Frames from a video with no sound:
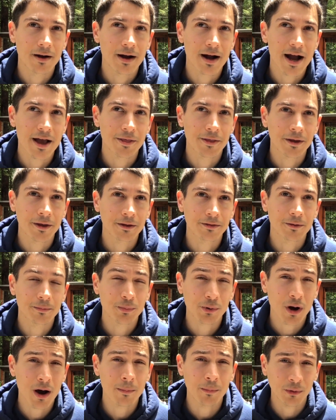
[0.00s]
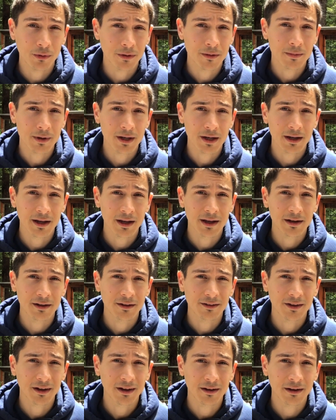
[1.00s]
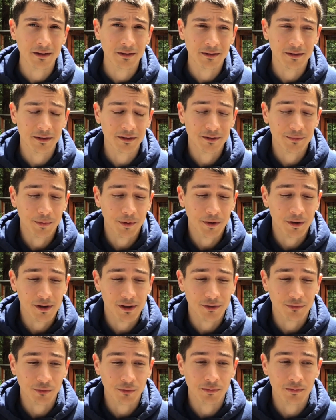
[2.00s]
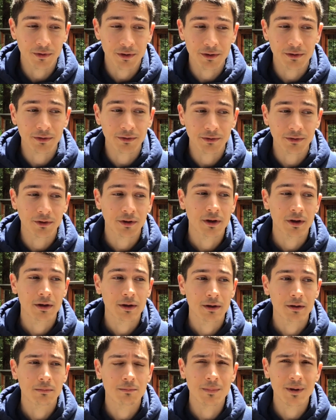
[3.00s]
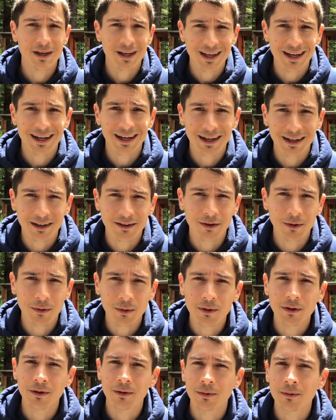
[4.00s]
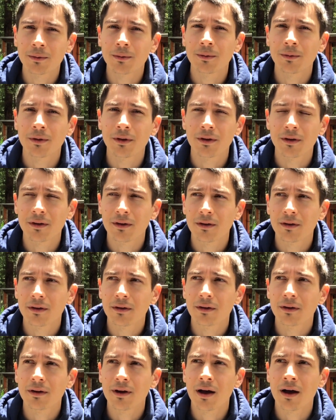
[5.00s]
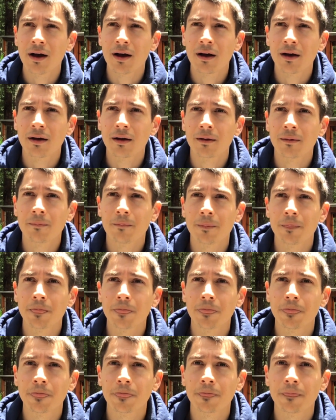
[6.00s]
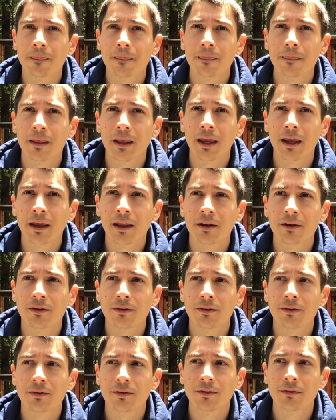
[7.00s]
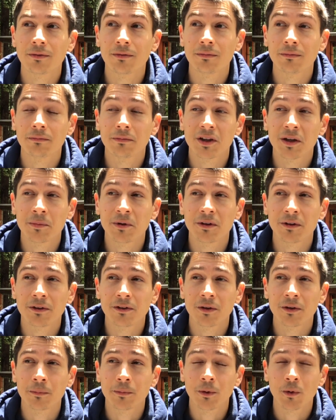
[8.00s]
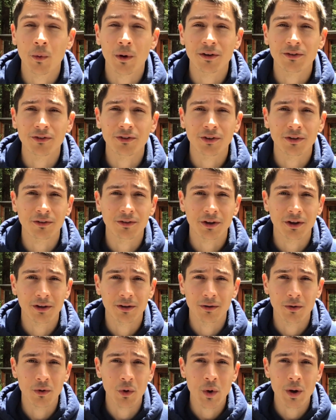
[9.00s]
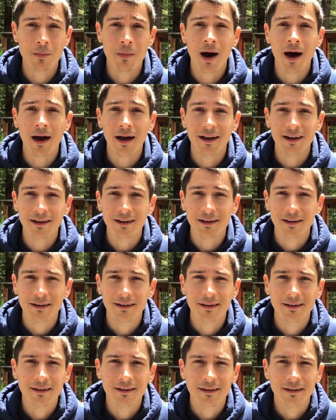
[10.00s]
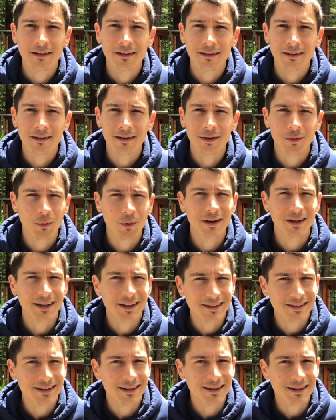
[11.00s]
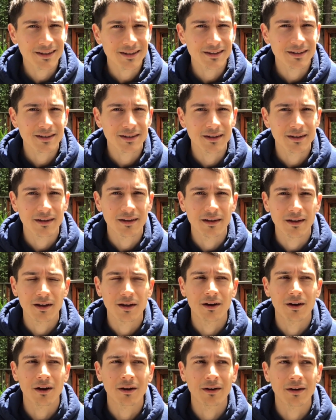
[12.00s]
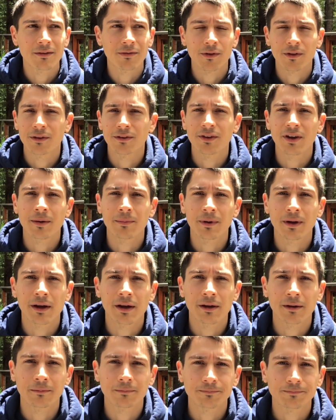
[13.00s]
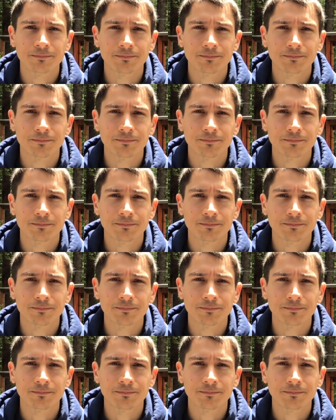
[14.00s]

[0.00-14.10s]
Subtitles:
I think the properly mediated psychedelic experience reveals being to you, and the seemingly simple questions like, who am I and what is this, are never the same again.